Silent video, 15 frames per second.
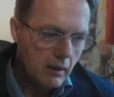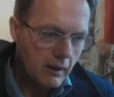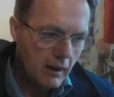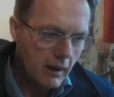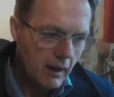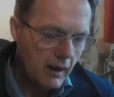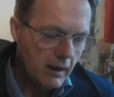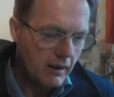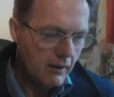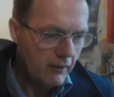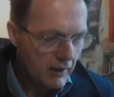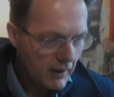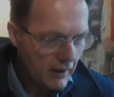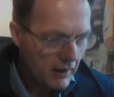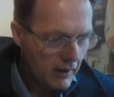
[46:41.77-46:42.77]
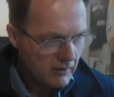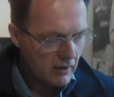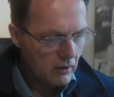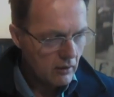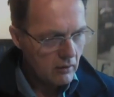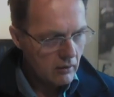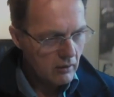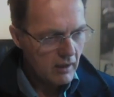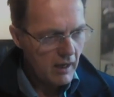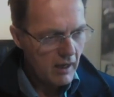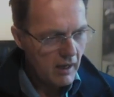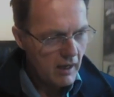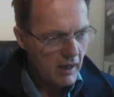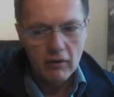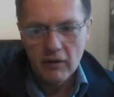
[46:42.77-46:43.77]
Yeah, and if it is, then you
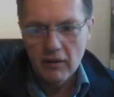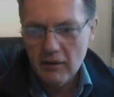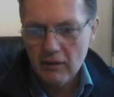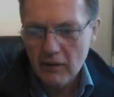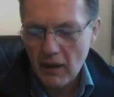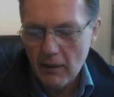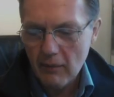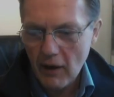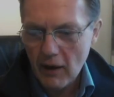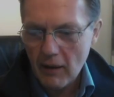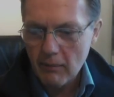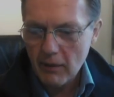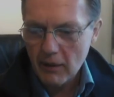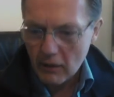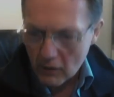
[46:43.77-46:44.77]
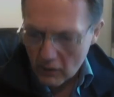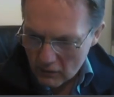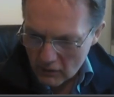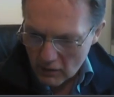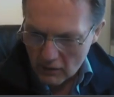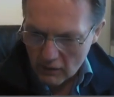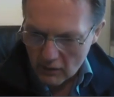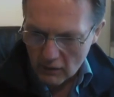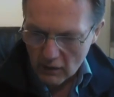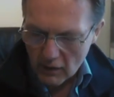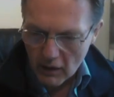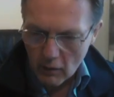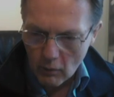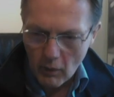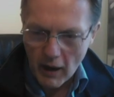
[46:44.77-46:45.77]
carry on in the same vein, being
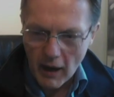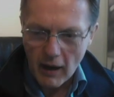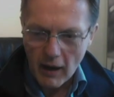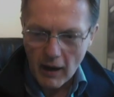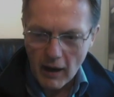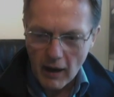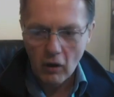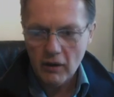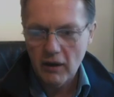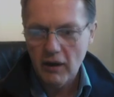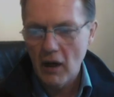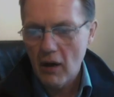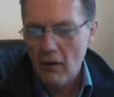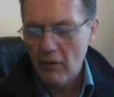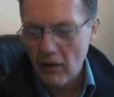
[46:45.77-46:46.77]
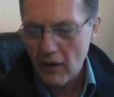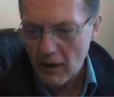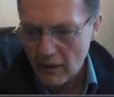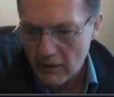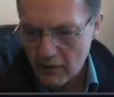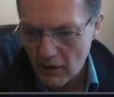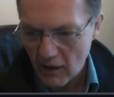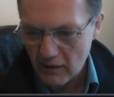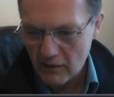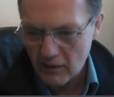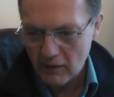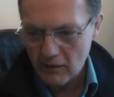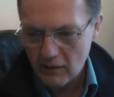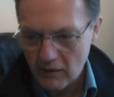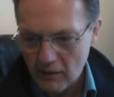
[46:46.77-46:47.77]
continually aware, not getting overly
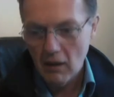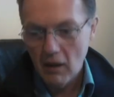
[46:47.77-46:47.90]
excited,